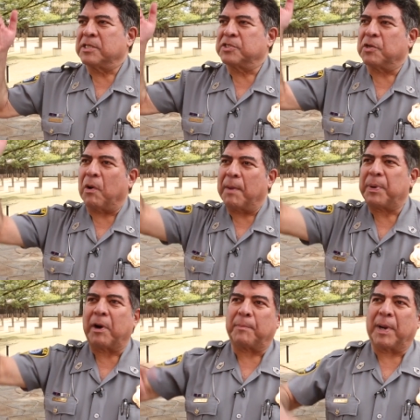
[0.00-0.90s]
So I
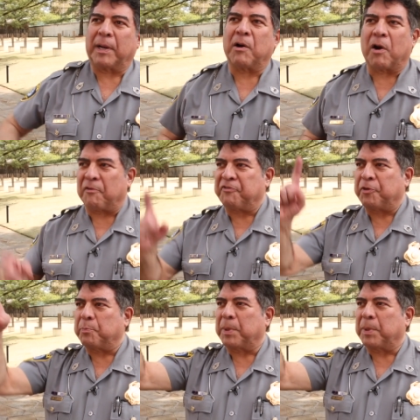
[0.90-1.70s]
parked my car a few